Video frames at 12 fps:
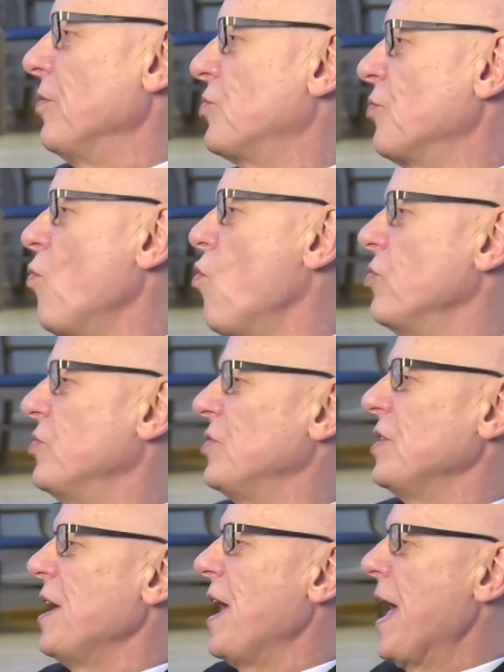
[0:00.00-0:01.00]

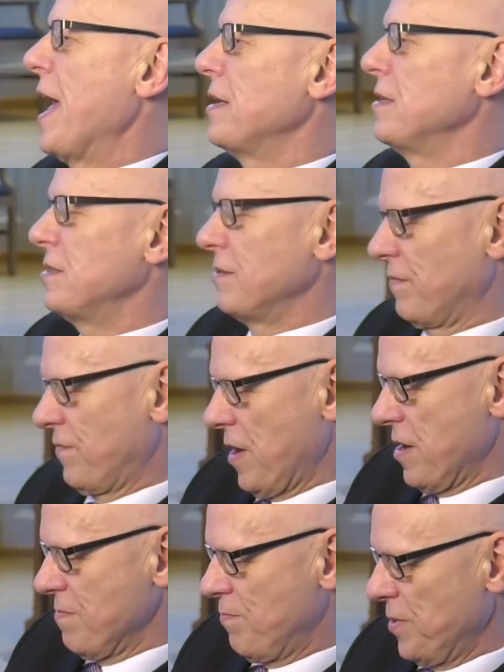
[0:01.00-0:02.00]
towards the end
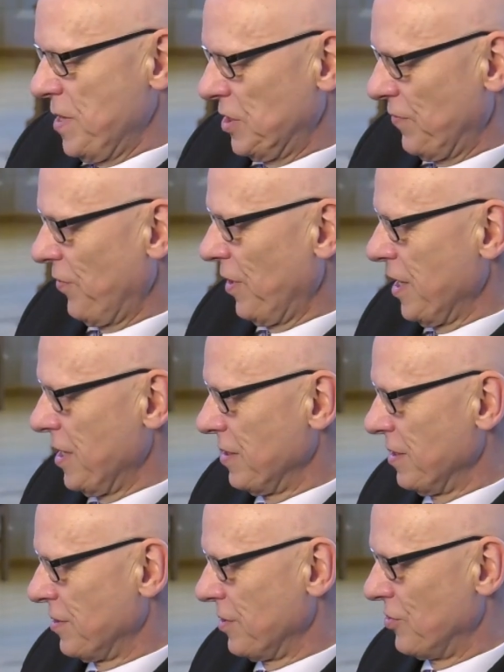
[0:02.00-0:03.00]
very peacefully.
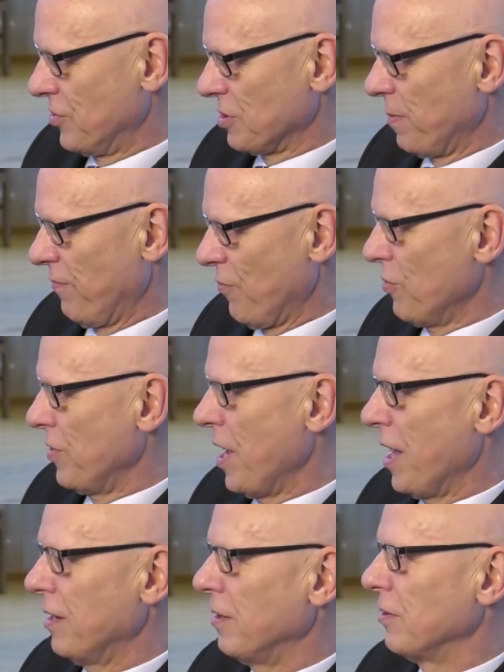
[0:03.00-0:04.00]
This is just before
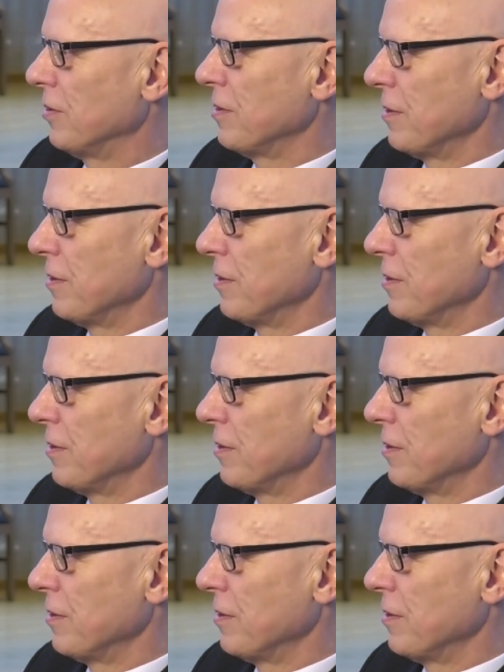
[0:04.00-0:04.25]
the end.